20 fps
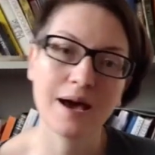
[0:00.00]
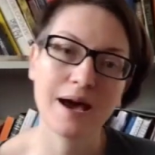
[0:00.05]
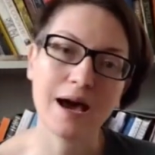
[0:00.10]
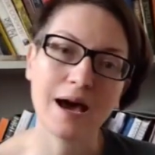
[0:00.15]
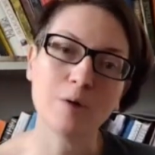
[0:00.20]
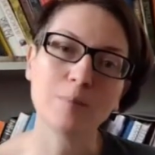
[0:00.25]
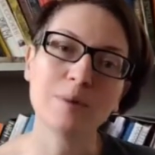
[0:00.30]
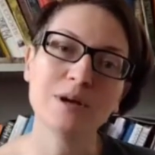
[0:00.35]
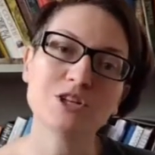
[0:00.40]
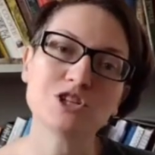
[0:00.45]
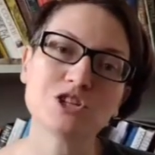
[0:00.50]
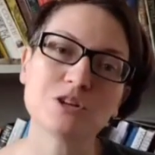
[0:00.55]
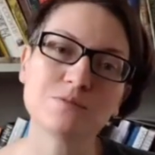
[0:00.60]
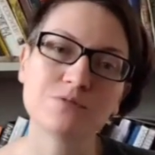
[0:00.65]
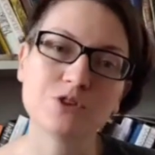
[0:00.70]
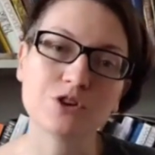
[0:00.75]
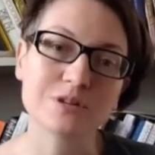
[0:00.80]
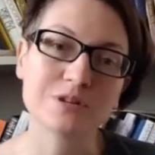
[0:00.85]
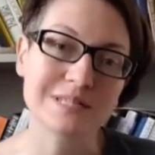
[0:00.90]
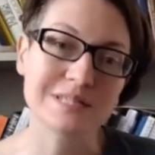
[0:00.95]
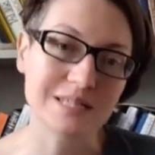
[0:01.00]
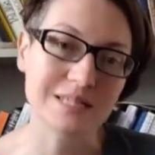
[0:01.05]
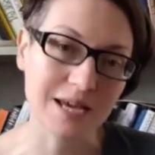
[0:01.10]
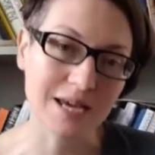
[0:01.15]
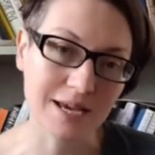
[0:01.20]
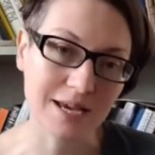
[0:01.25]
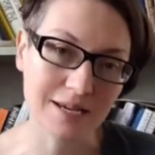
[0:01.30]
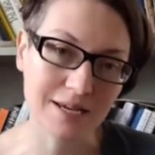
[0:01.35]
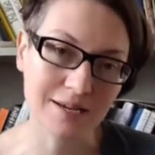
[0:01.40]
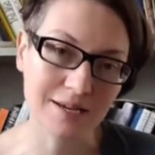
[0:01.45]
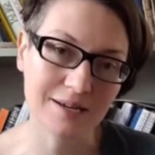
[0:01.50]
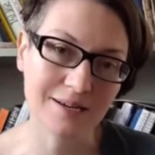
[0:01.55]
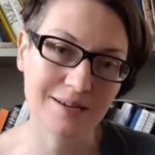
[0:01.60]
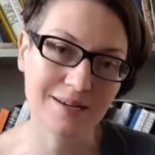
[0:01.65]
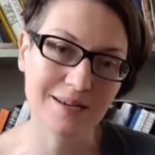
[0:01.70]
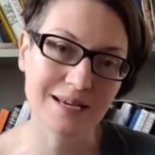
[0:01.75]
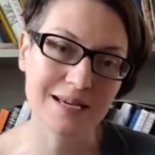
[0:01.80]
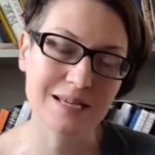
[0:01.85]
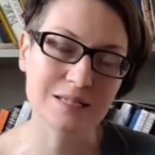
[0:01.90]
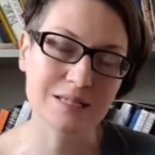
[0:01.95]
How much of your day
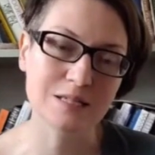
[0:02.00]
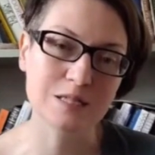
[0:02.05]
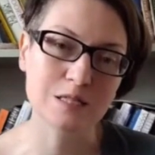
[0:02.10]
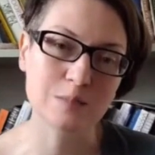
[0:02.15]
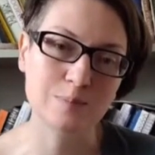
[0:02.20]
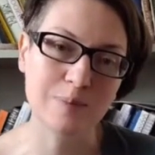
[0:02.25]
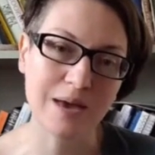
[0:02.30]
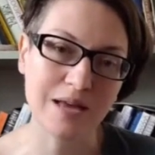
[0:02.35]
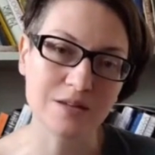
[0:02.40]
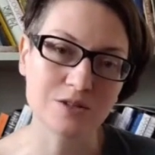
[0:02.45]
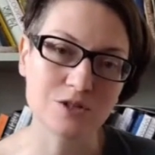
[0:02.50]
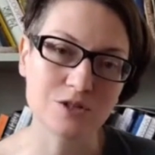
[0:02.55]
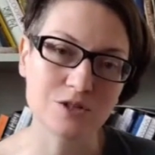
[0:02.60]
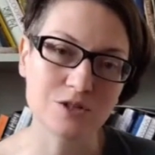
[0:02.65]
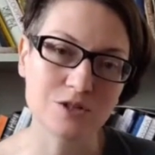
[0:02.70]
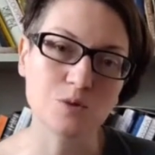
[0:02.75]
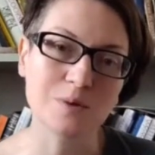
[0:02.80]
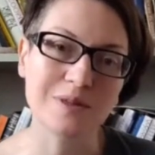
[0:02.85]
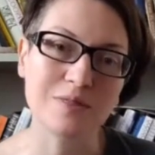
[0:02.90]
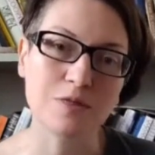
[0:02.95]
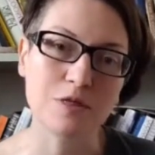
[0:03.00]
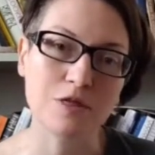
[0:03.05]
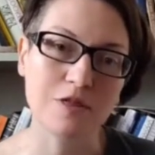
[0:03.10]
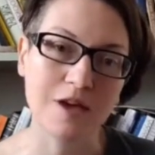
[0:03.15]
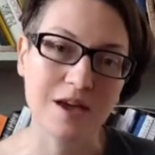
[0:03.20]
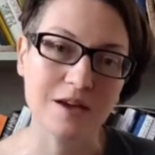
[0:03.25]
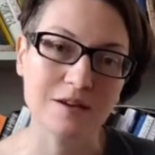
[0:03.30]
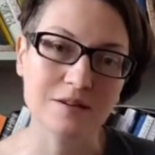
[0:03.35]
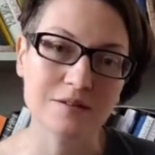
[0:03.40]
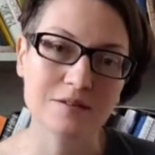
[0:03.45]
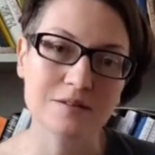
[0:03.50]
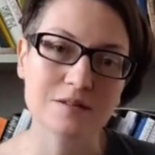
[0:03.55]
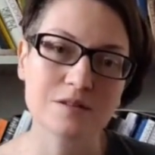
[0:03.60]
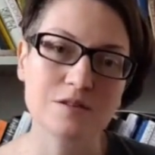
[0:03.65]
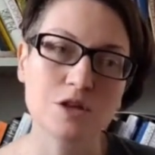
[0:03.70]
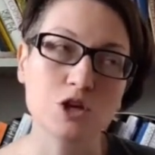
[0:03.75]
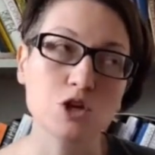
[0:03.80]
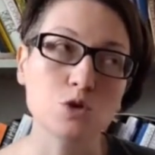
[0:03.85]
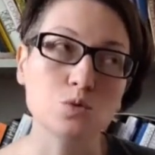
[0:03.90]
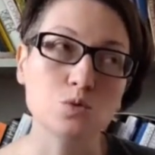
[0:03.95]
is spent doing
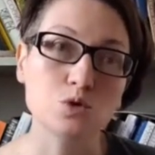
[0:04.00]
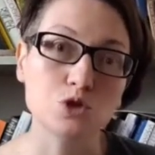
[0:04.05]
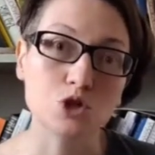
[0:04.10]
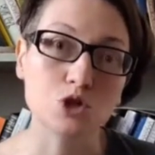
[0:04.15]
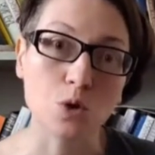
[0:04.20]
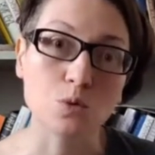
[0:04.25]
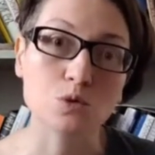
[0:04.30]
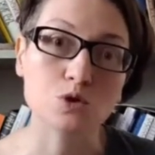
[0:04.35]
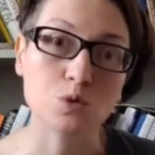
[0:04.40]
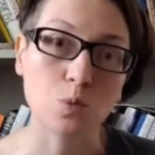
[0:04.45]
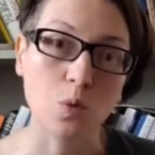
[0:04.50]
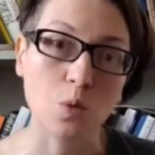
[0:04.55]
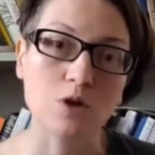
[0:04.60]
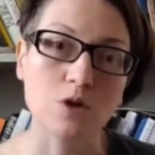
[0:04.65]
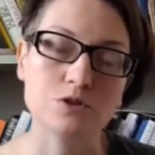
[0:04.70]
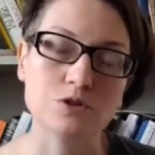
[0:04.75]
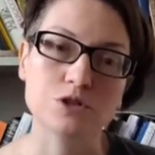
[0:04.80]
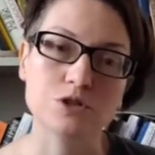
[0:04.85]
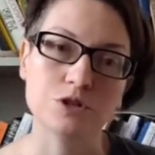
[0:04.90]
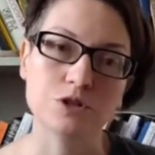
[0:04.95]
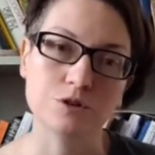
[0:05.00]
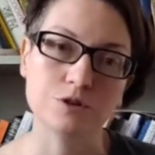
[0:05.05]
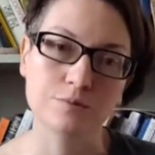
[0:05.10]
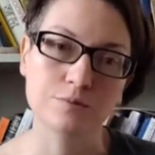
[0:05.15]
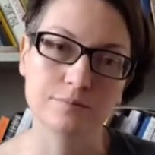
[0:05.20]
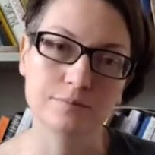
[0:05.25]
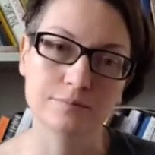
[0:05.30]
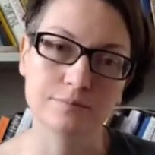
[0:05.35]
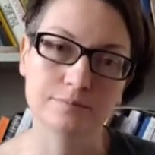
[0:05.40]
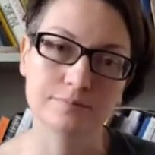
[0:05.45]
things that you don't want to do?